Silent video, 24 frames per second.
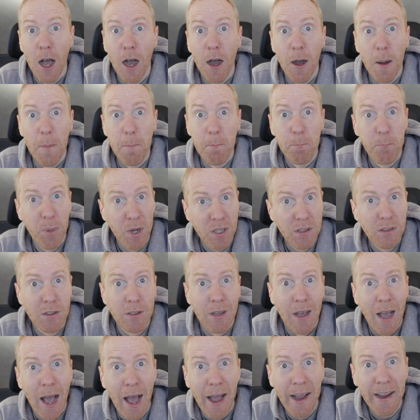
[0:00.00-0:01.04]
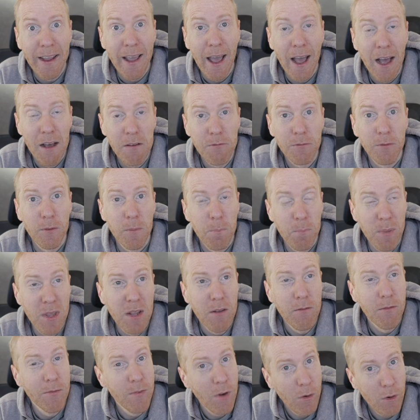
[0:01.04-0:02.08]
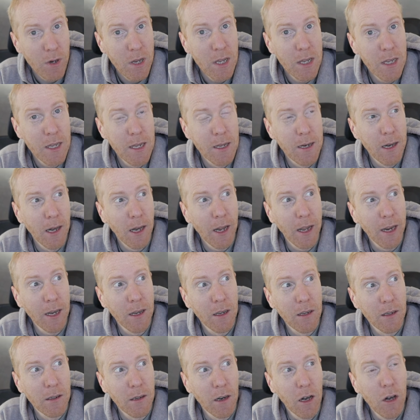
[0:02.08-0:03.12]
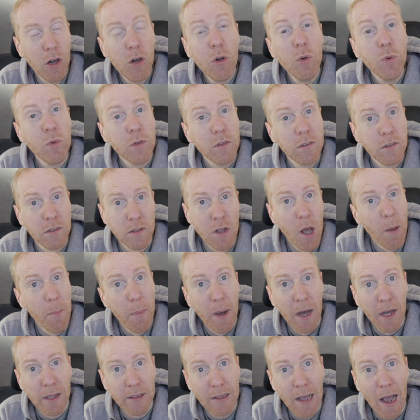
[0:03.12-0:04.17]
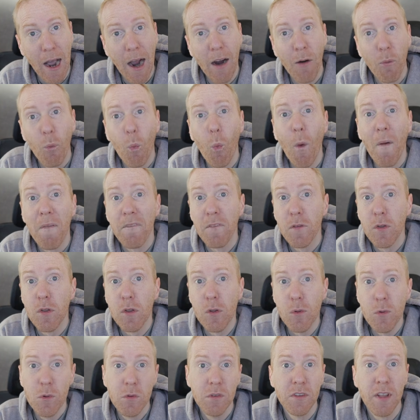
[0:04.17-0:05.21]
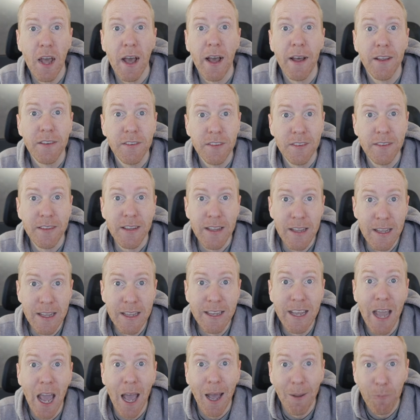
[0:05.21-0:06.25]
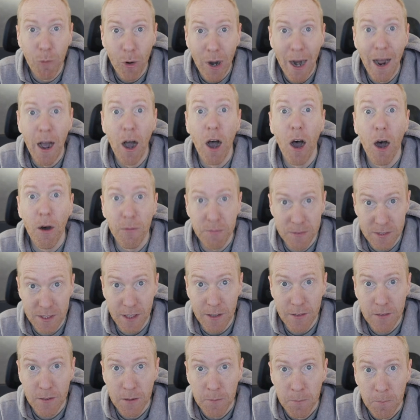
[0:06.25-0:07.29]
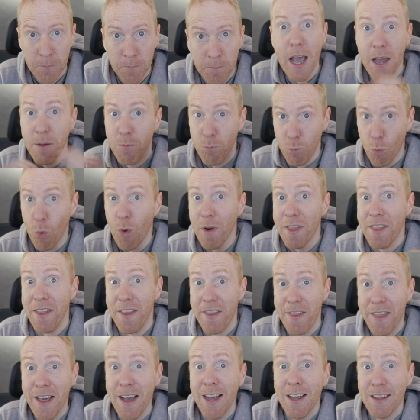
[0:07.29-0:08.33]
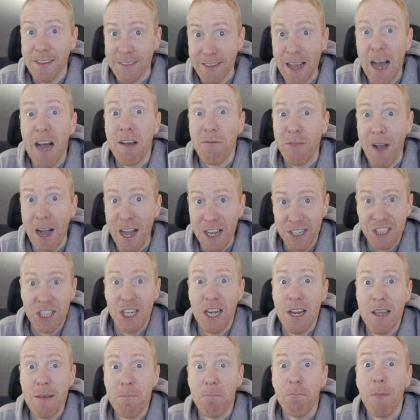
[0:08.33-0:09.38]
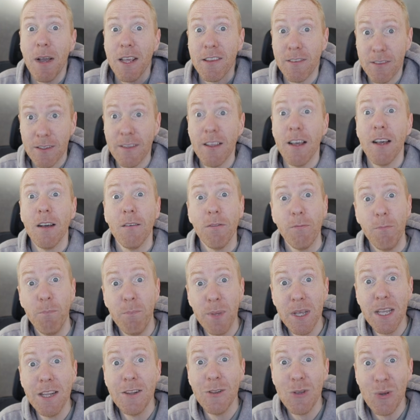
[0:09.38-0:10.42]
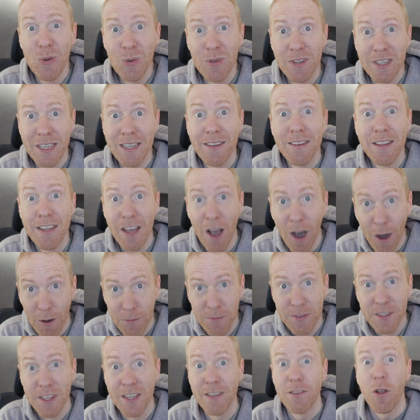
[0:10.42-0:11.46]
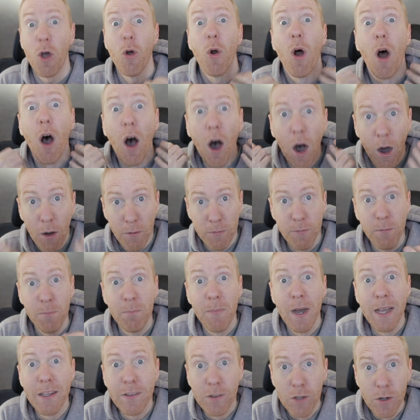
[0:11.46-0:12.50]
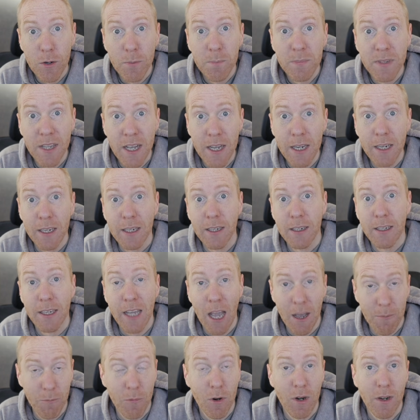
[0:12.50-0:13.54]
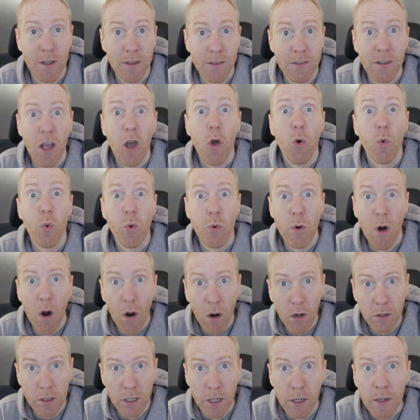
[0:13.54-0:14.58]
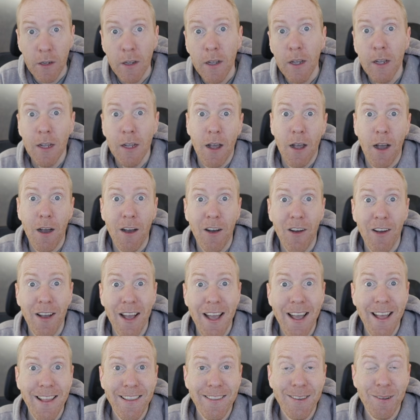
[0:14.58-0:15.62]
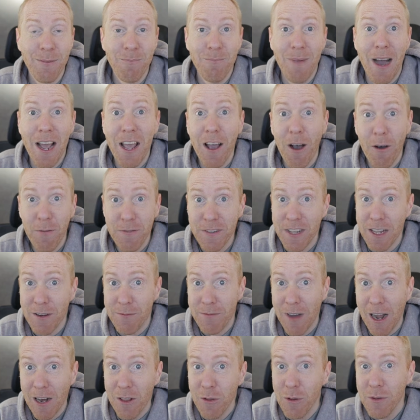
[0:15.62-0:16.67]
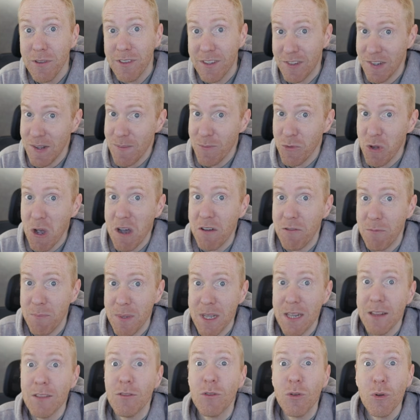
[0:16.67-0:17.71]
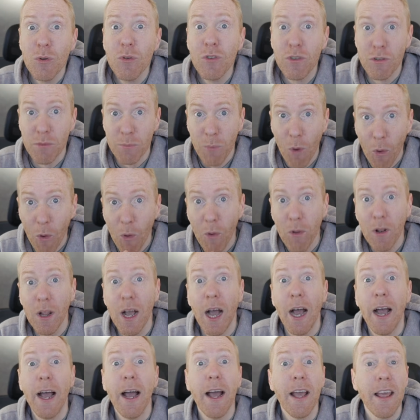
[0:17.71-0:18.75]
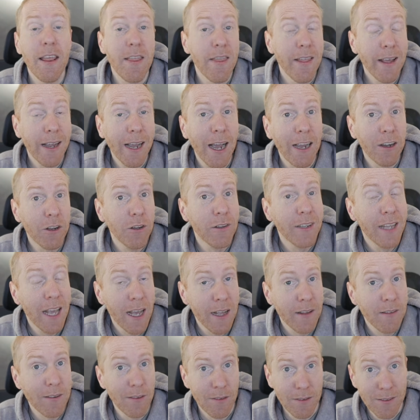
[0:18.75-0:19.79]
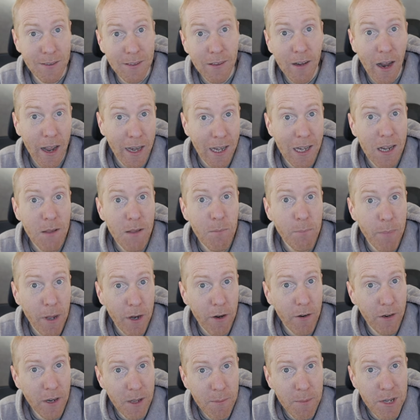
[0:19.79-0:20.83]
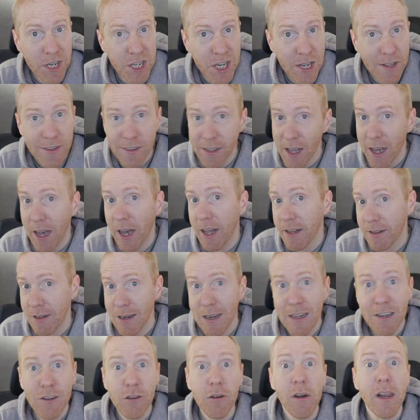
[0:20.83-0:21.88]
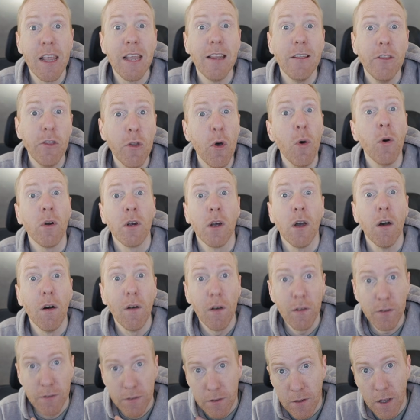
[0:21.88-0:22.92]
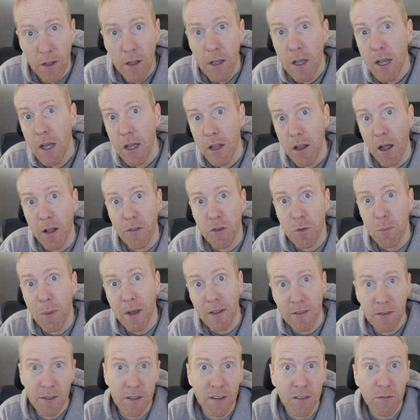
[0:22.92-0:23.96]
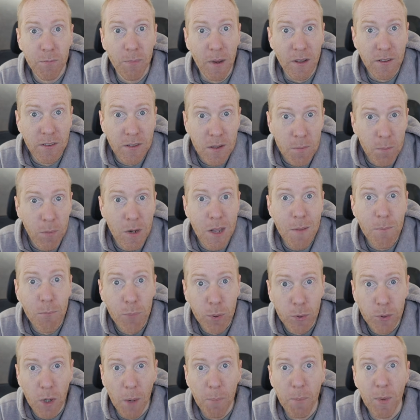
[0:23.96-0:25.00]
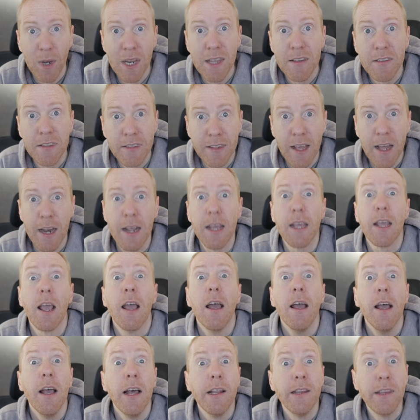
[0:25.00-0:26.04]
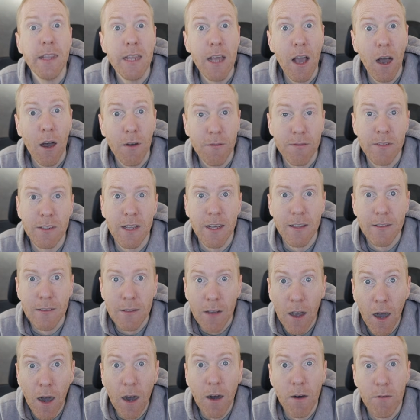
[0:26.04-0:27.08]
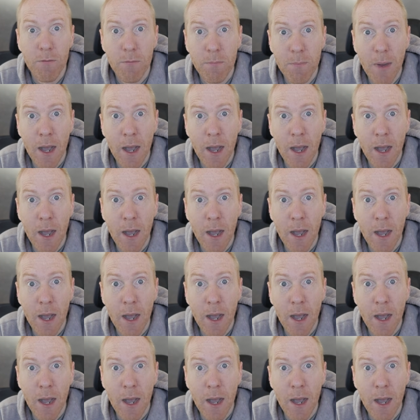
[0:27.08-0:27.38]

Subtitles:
But I have been very like loose about what to use as the camera offset. And more than that, I've actually myself been using the offset of my Taupe Tech cameras wrong. And my offset values seem to have been too small. I think I could get slightly better images at literally no cost to myself by simply properly setting the offset of